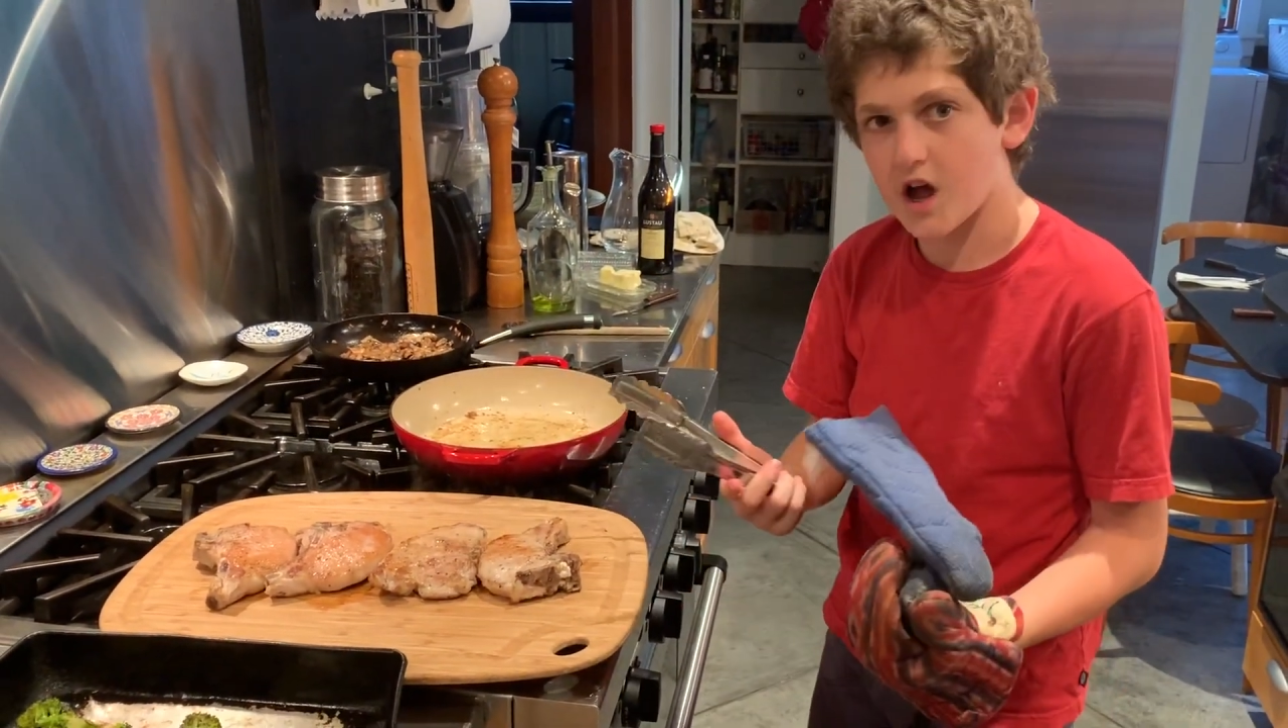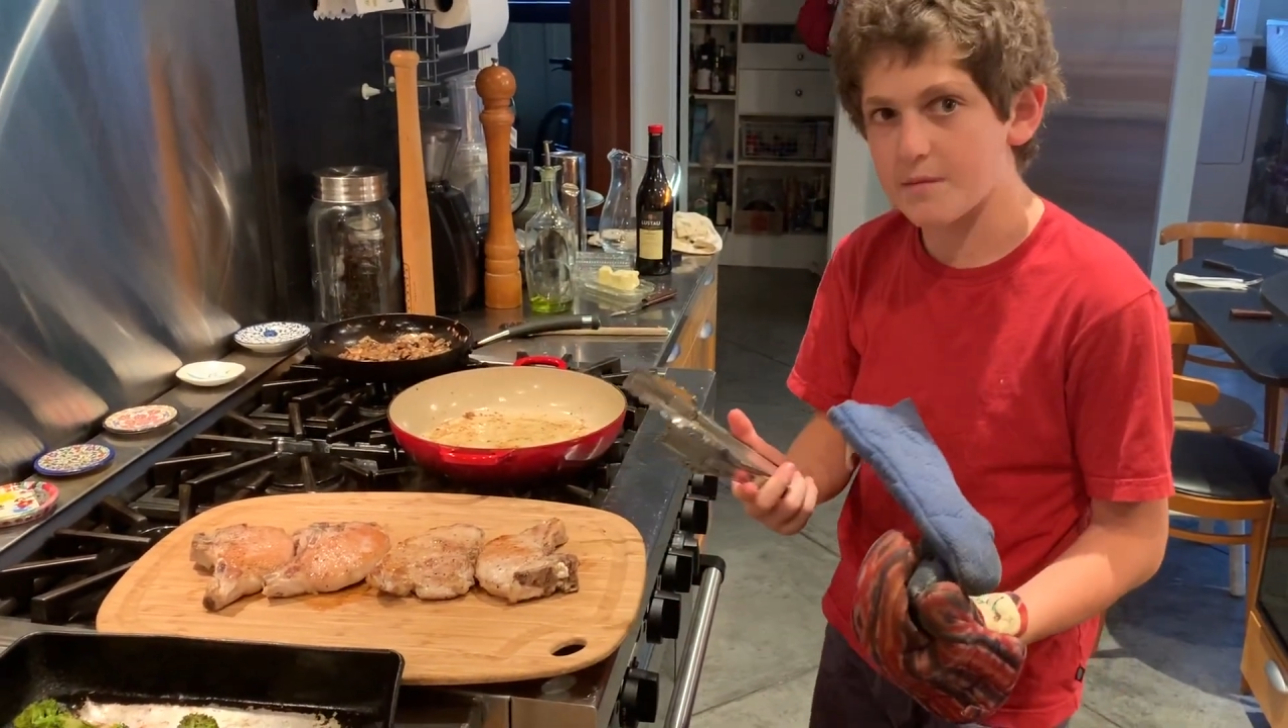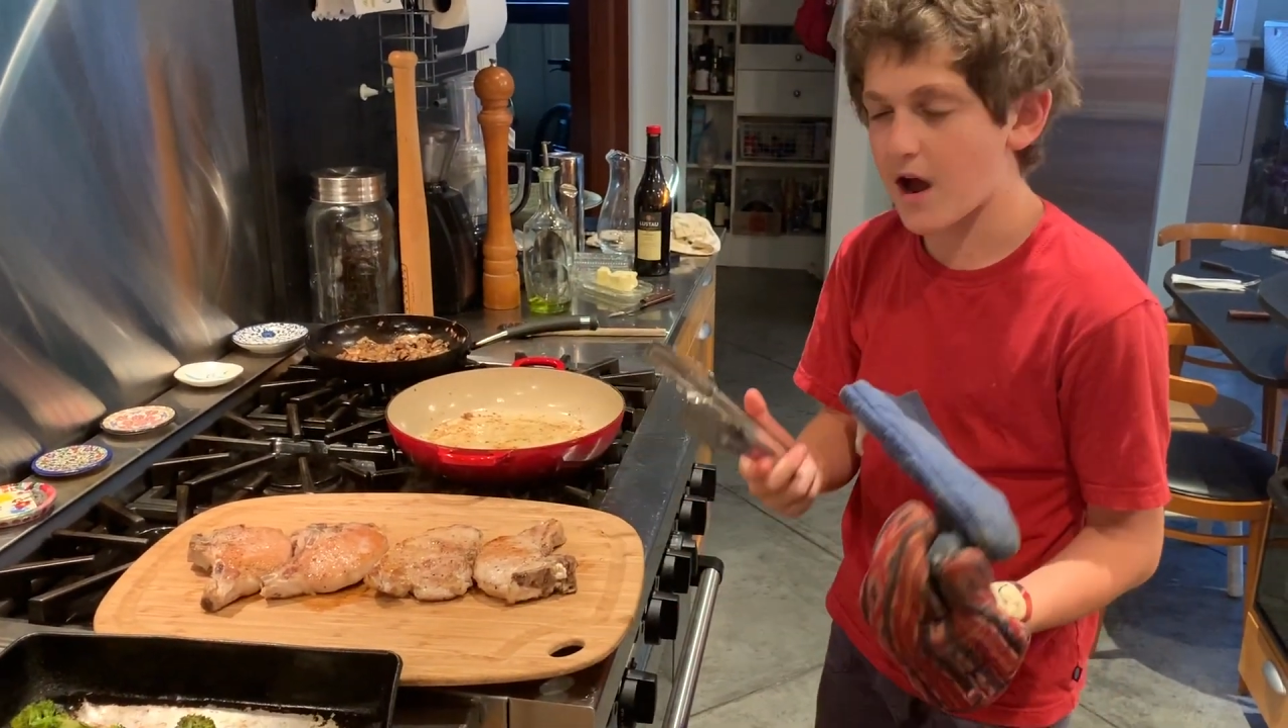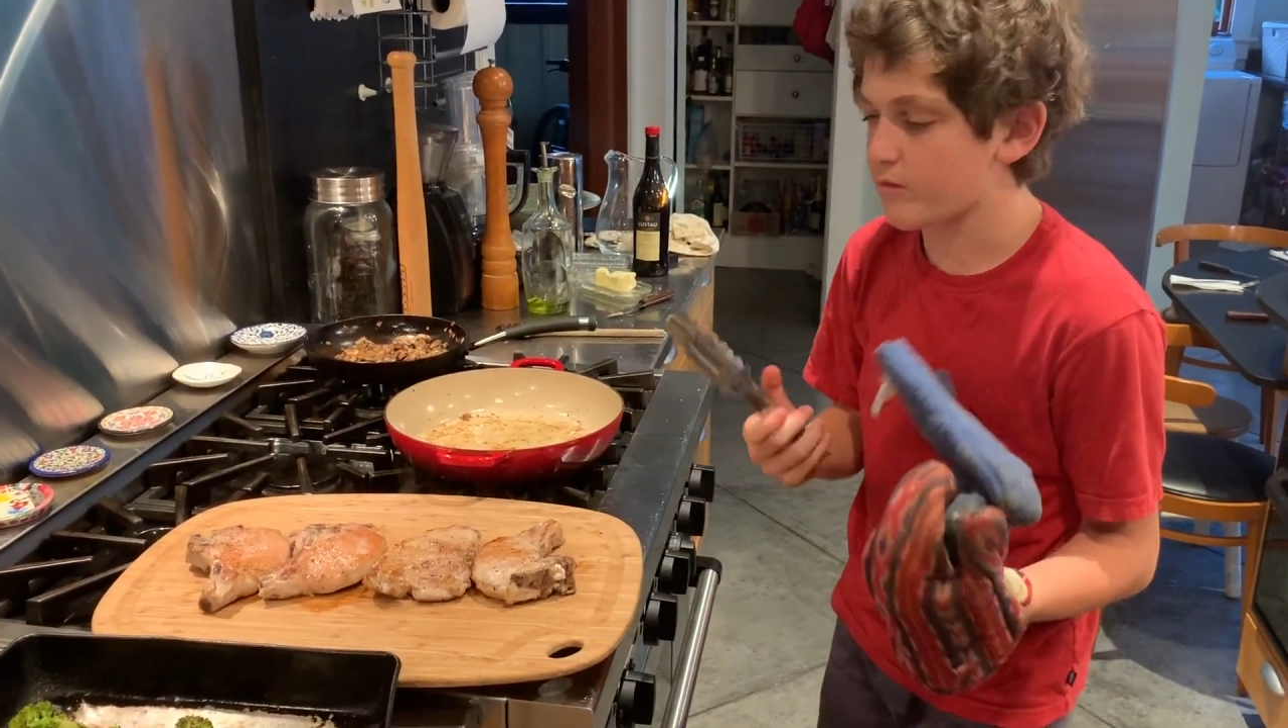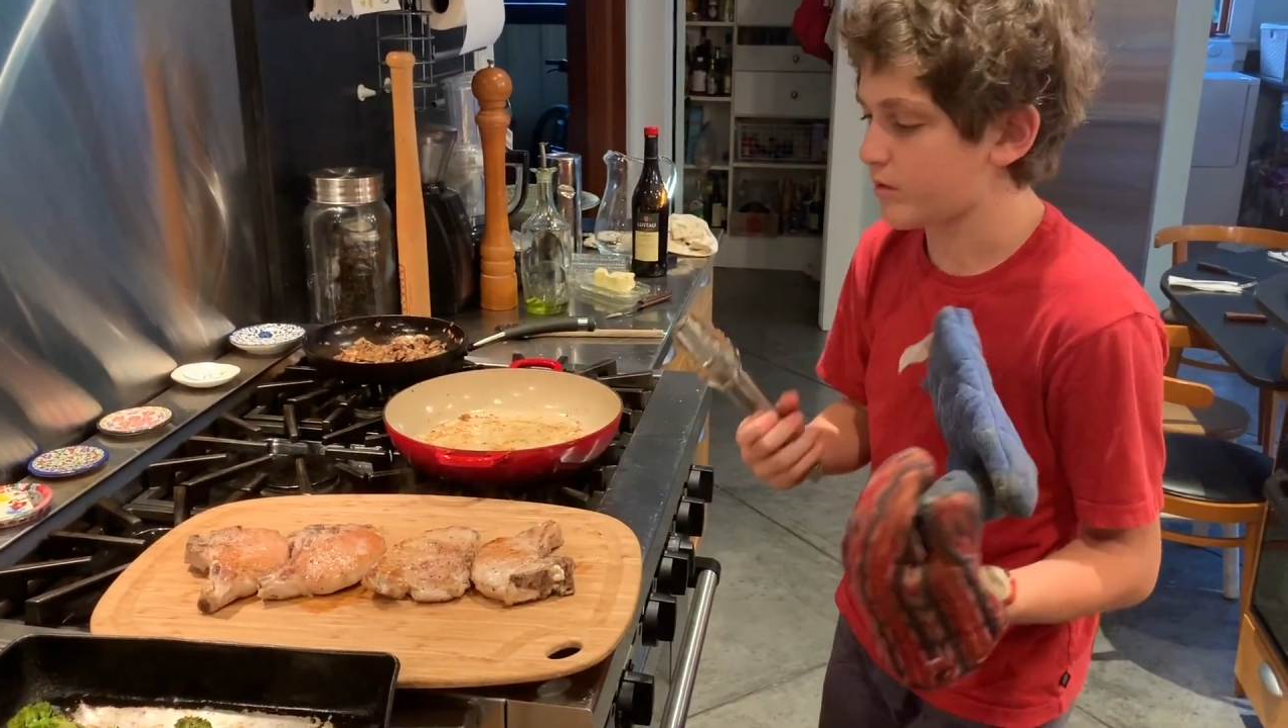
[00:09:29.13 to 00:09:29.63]

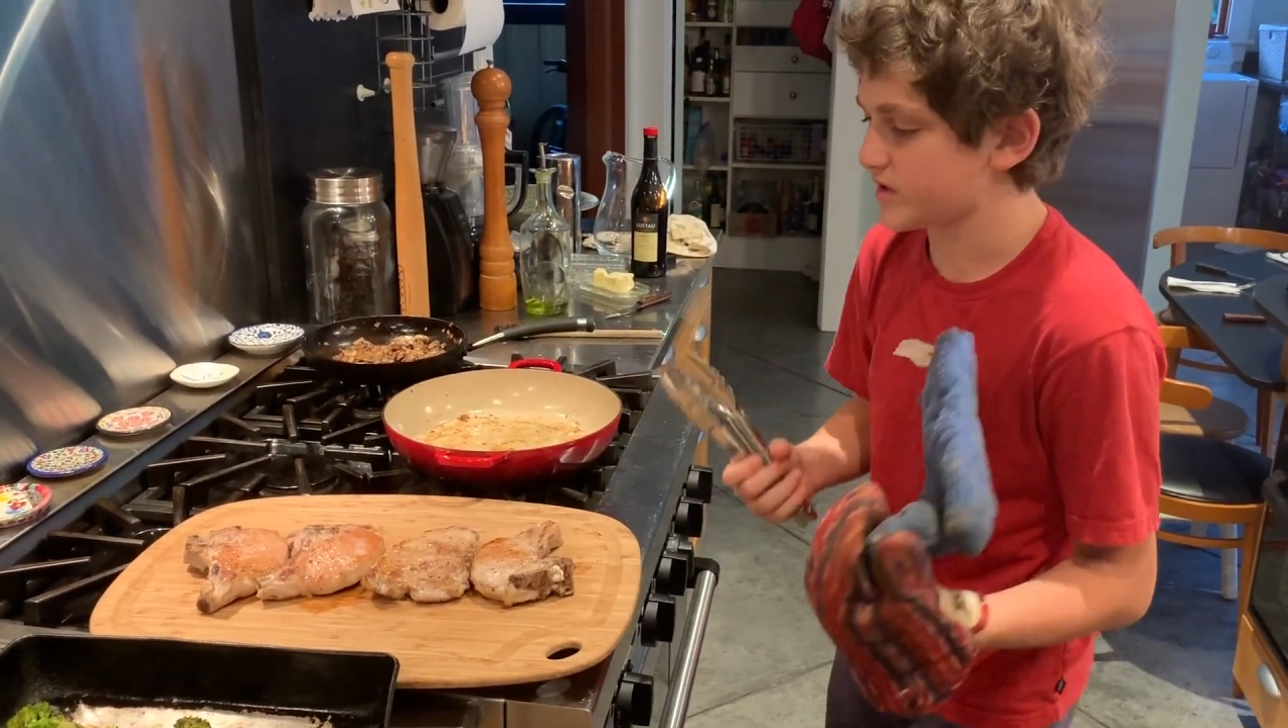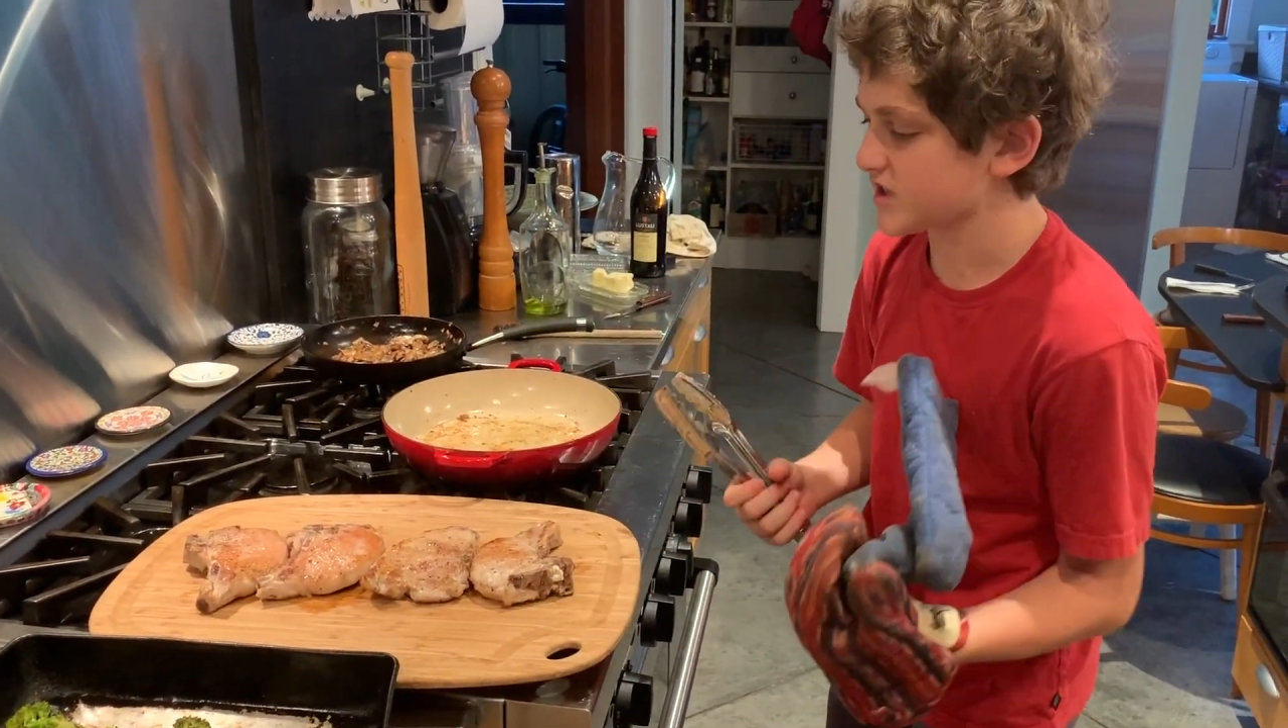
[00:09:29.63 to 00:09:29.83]
come out when we